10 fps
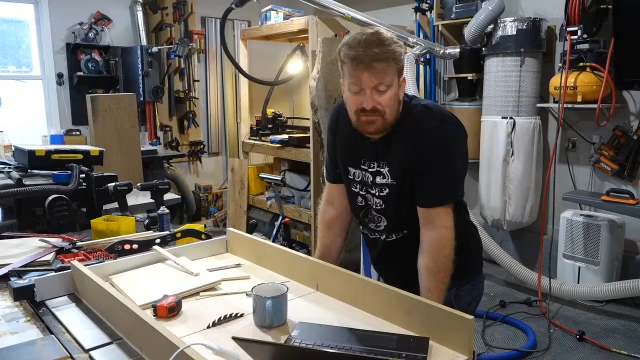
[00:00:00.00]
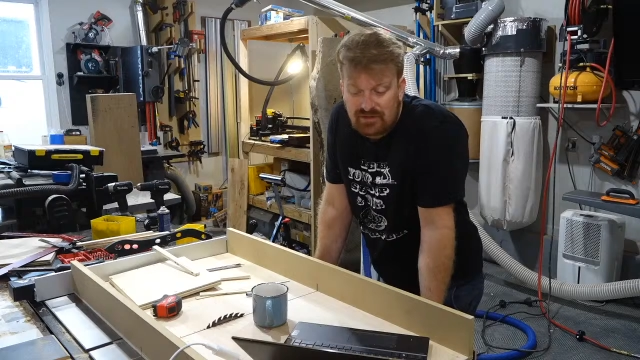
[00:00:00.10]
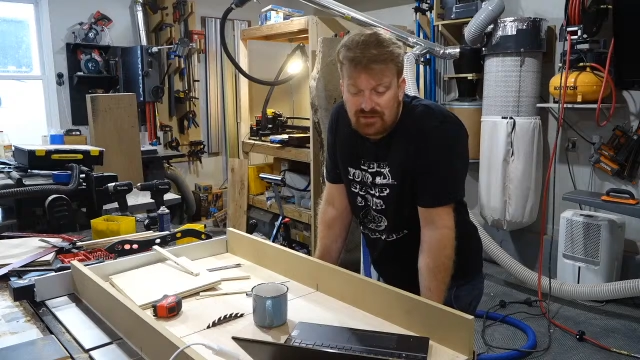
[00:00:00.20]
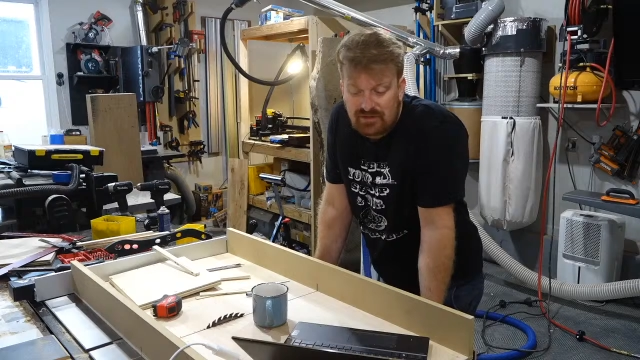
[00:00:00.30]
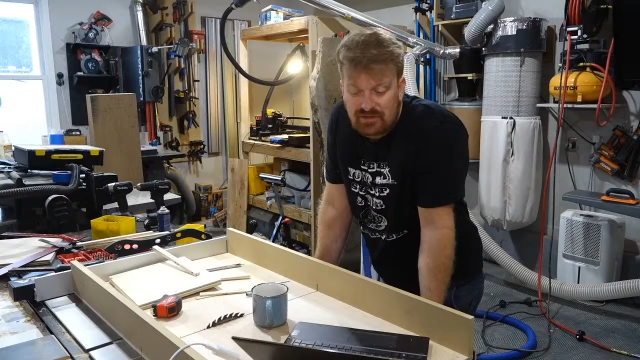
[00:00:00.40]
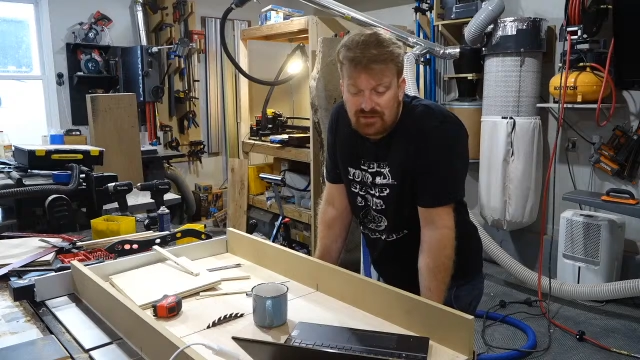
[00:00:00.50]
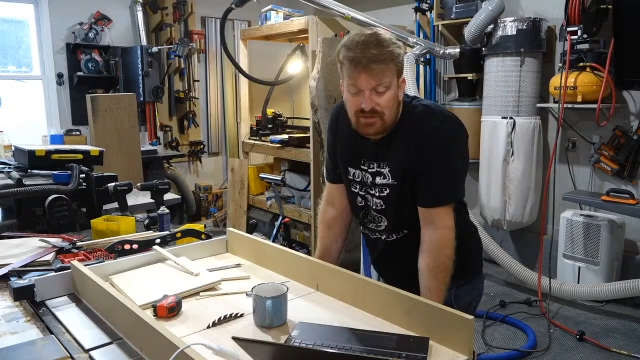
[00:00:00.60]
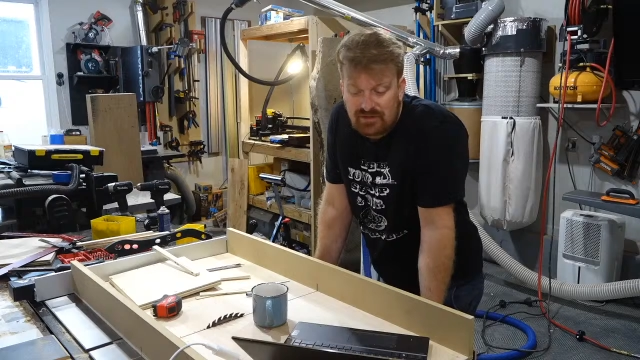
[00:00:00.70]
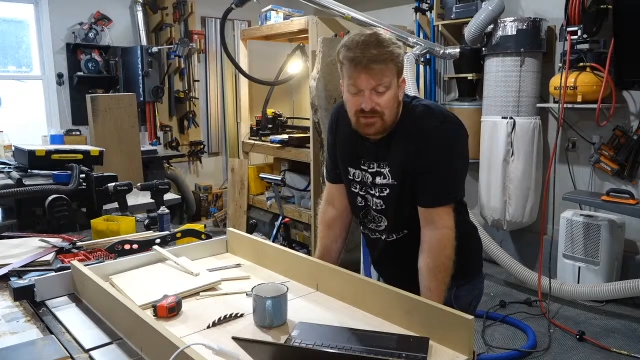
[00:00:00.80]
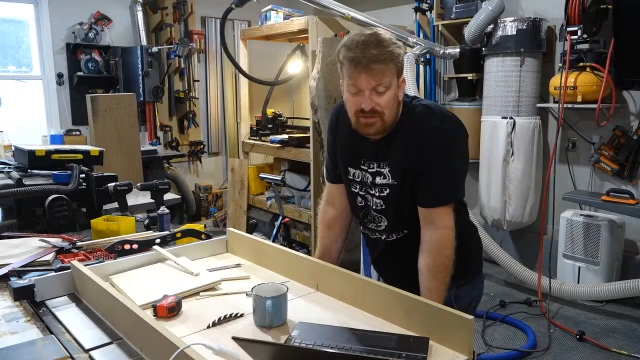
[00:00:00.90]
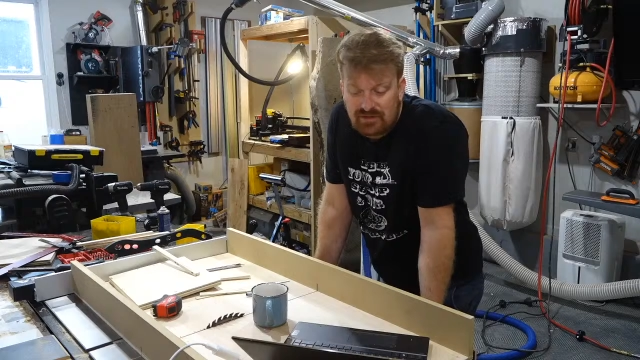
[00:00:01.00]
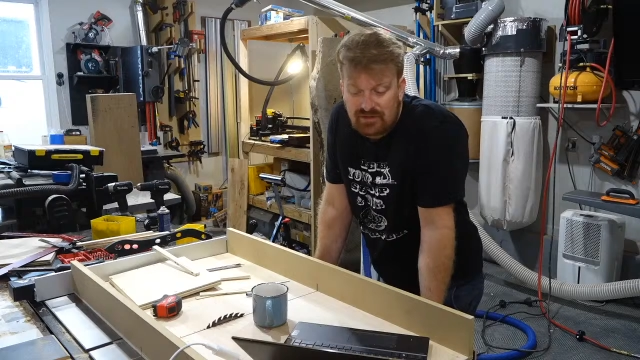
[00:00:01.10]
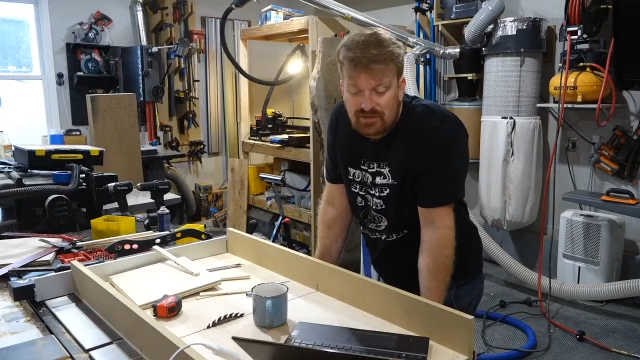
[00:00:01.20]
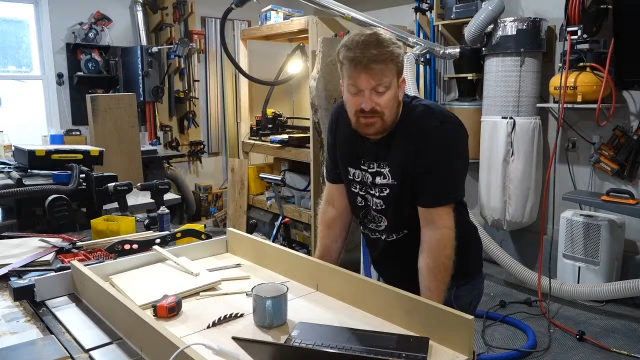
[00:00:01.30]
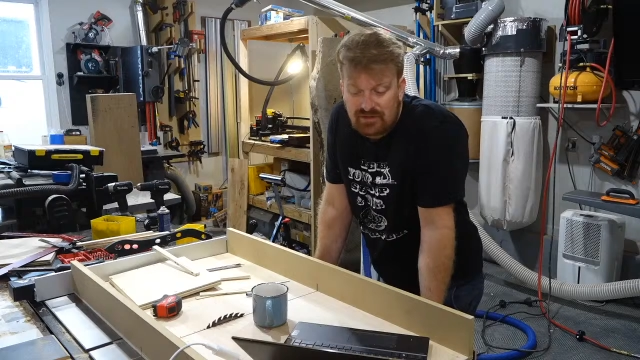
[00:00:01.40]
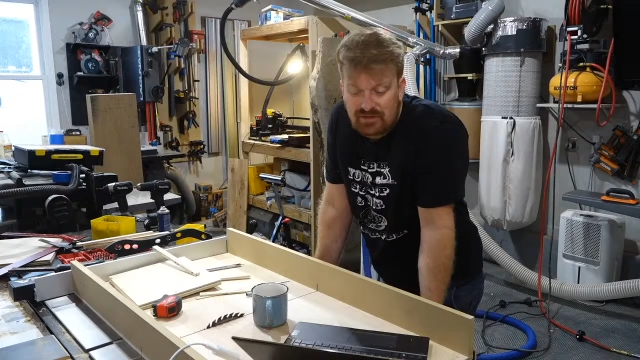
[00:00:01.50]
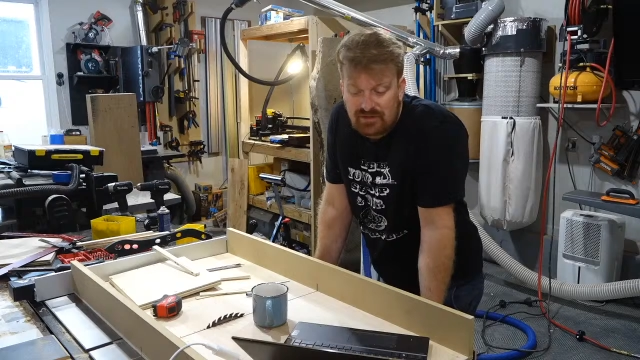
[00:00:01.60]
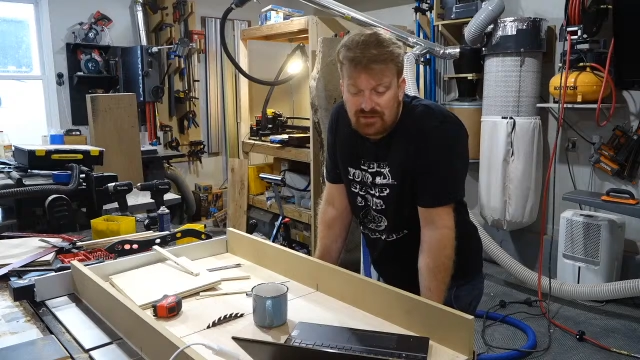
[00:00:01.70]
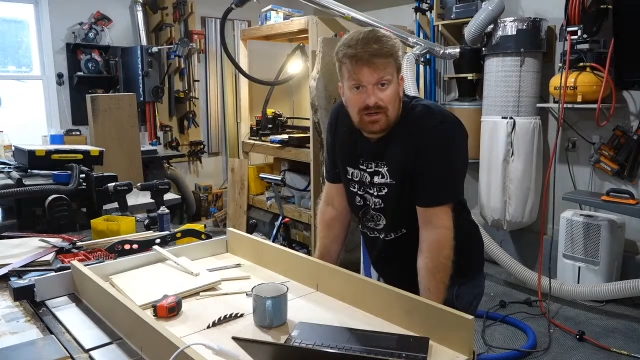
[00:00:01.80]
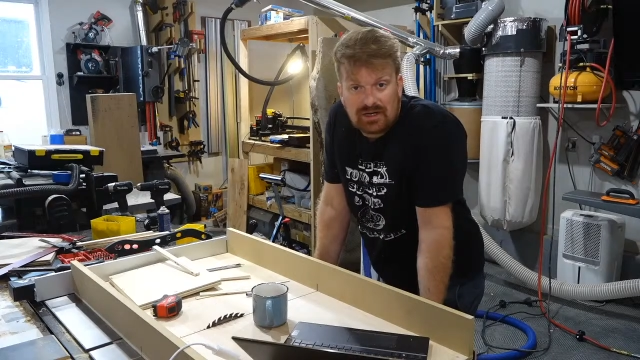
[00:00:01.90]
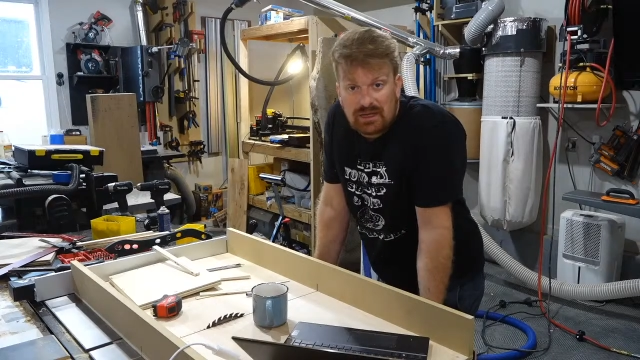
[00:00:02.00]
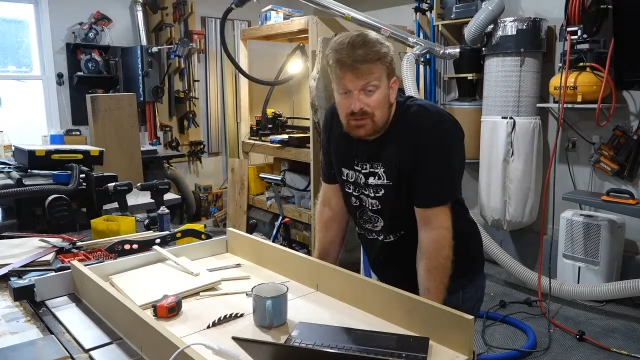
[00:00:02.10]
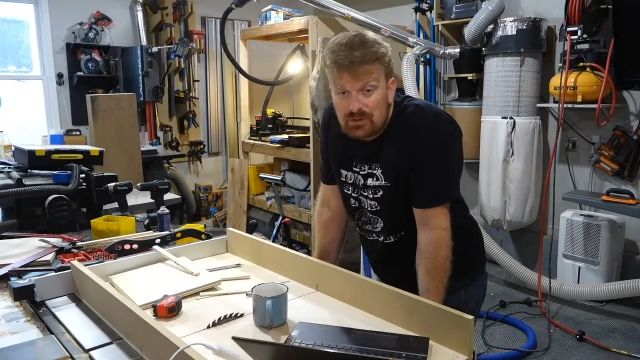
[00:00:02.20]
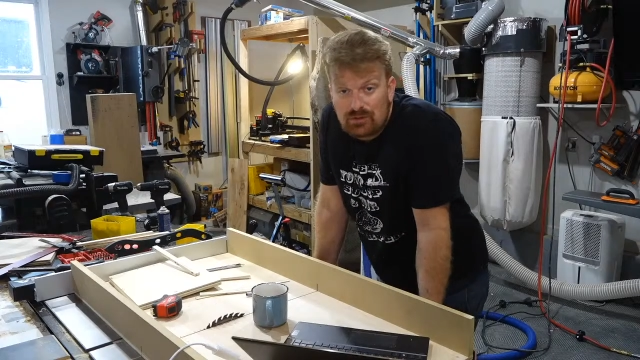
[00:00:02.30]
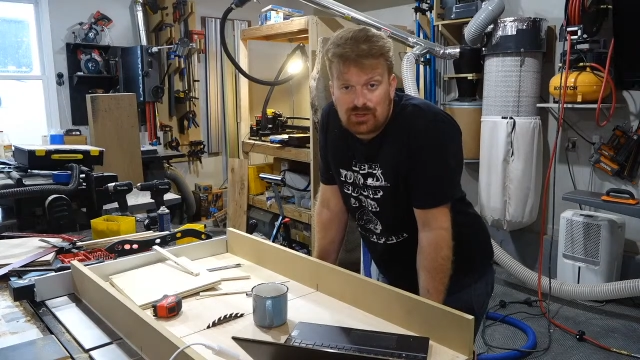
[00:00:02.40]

Um, and remember to keep your tools